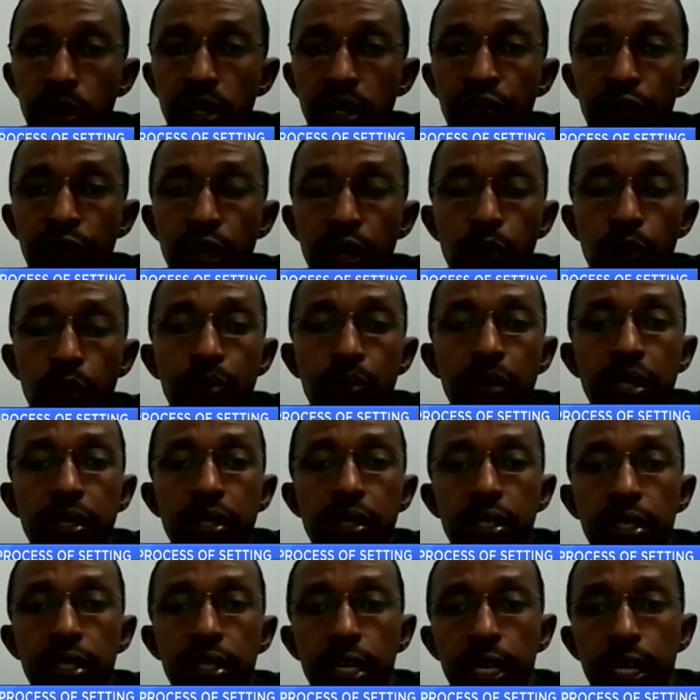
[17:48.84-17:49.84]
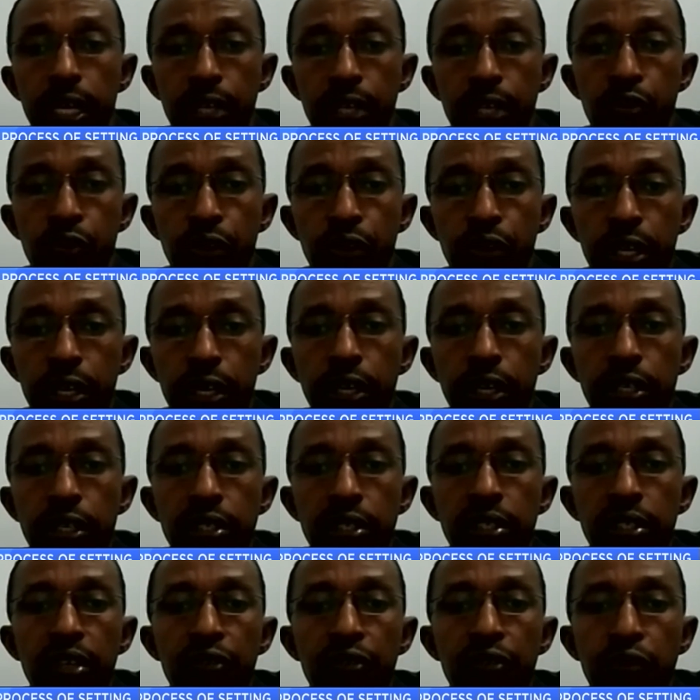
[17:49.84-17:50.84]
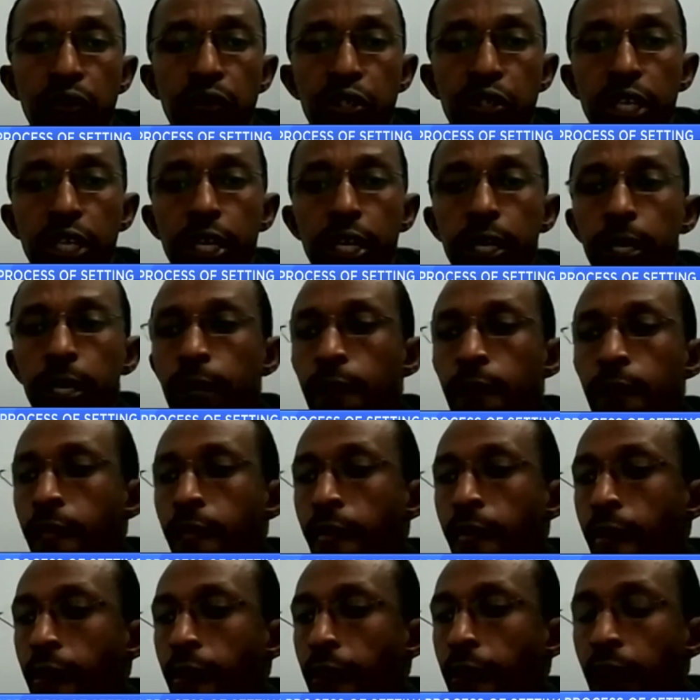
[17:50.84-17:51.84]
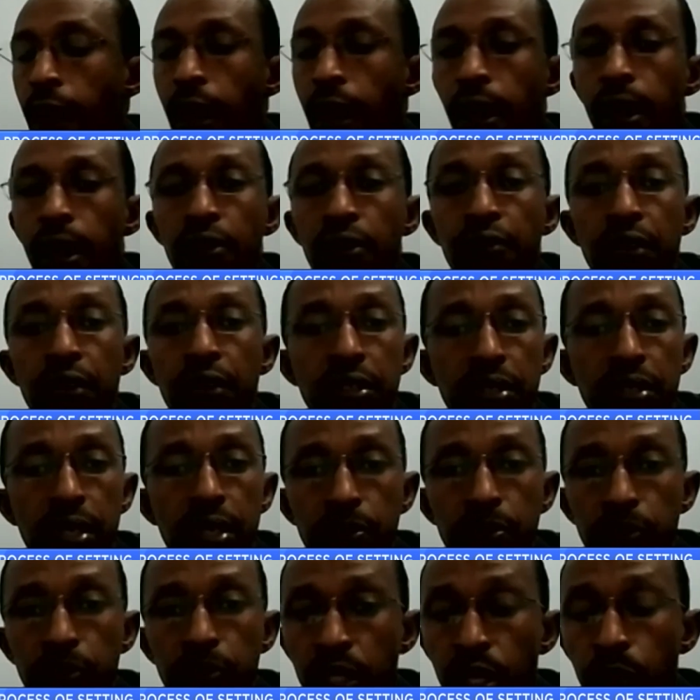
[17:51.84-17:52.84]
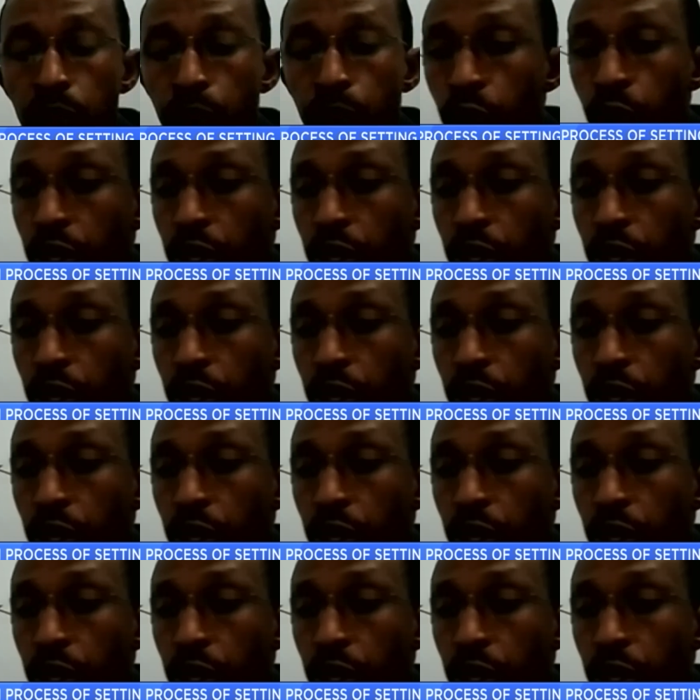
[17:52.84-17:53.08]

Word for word: development in the country in the future, even the